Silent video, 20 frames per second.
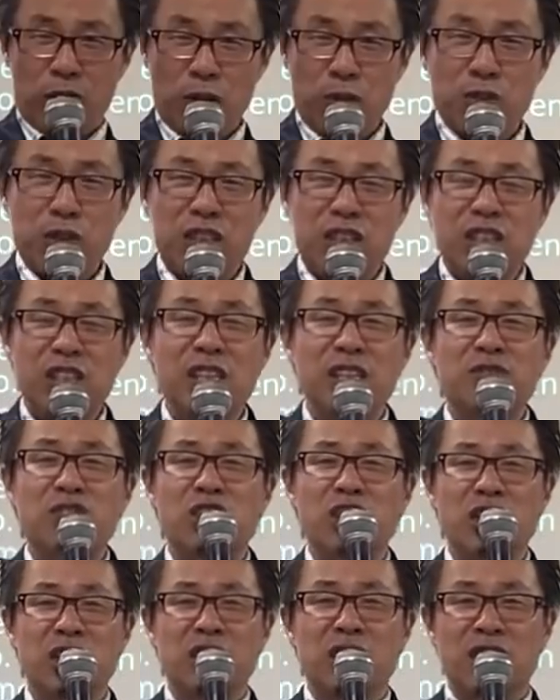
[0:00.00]
you received
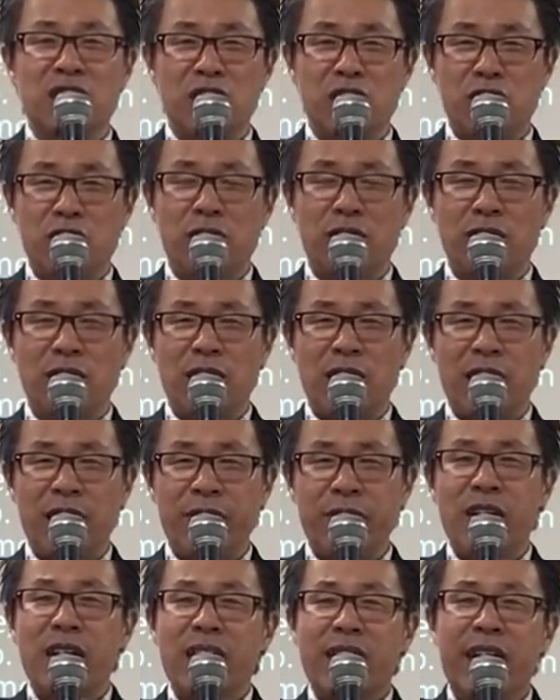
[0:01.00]
Jesus into your
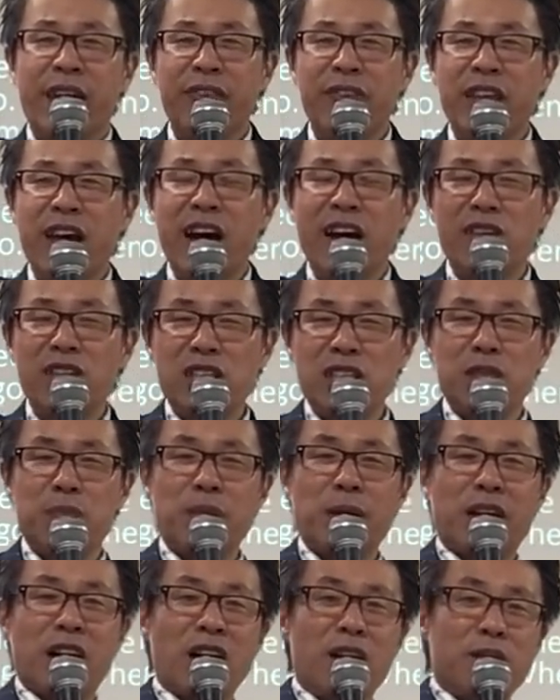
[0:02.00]
life, and now he's
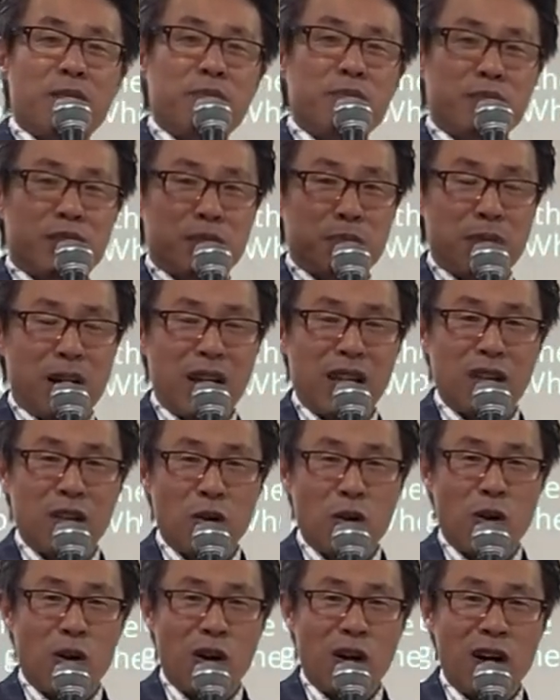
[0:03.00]
becomes my
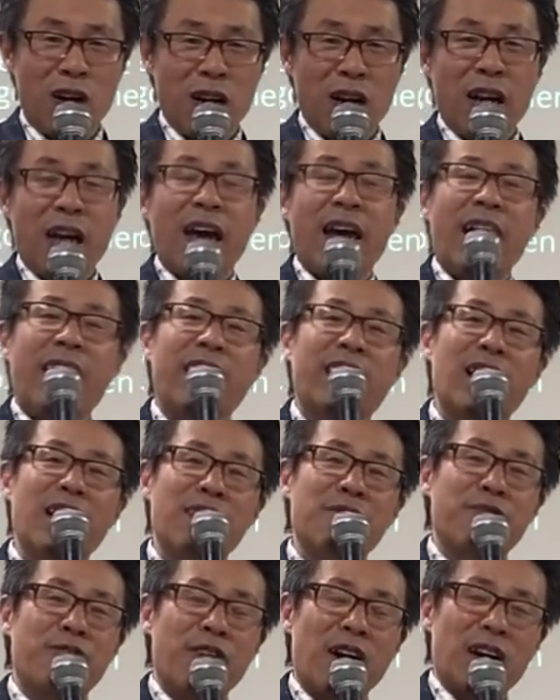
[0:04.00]
Lord, and I
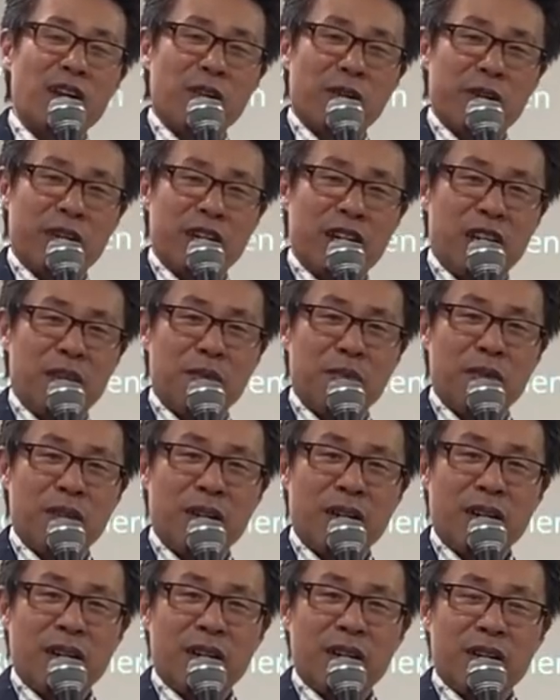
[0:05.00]
follow him.
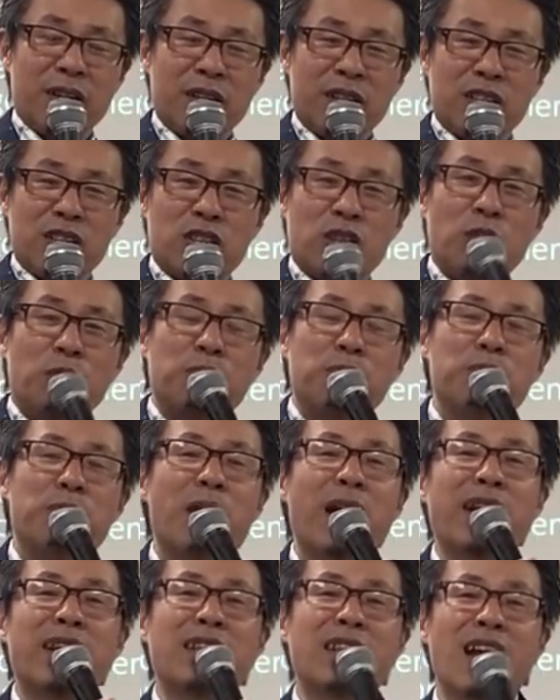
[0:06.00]
So
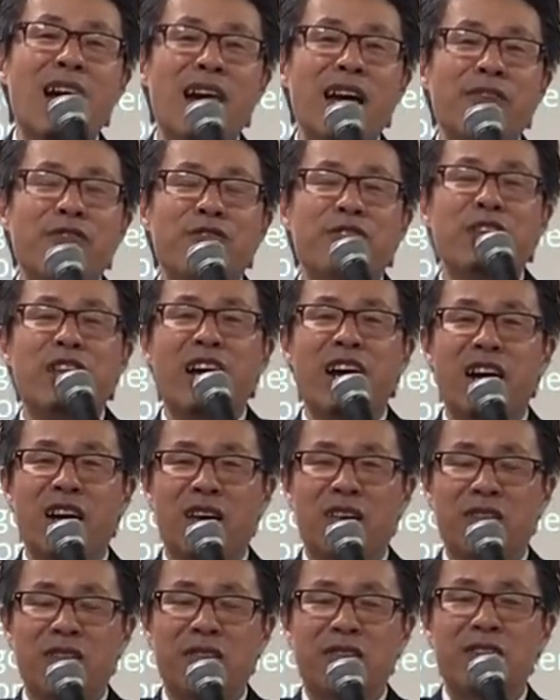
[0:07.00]
my life
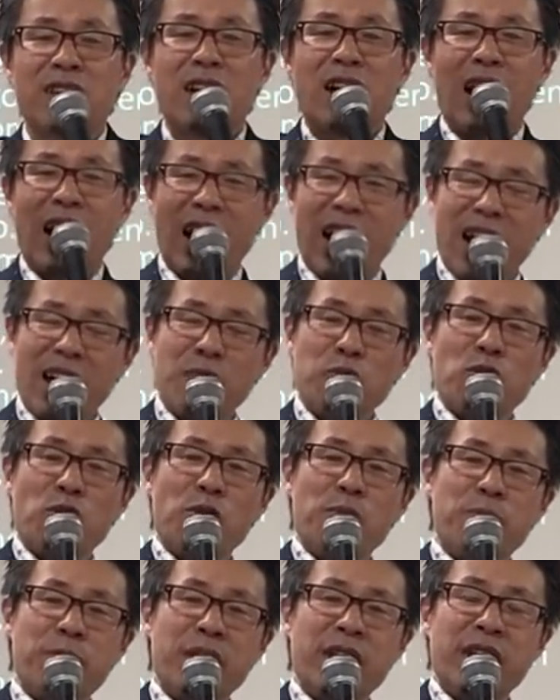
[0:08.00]
now, I will
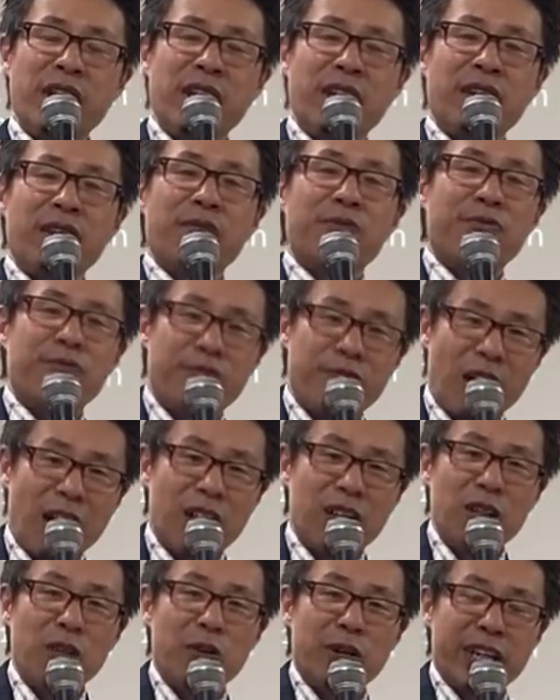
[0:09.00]
be
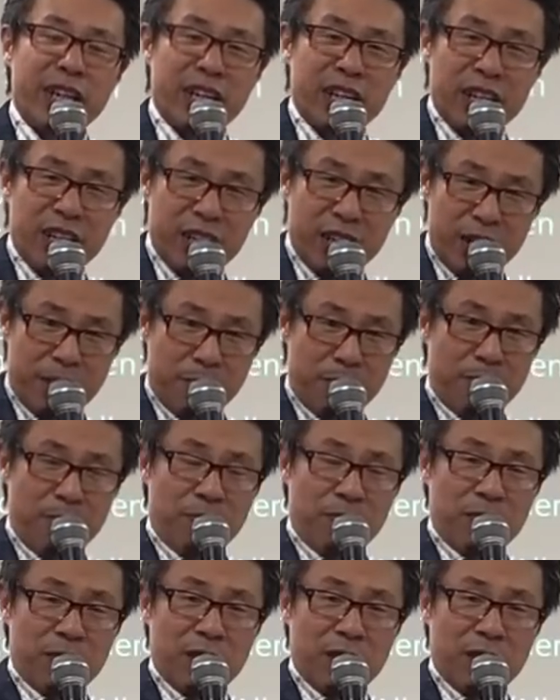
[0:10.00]
following him.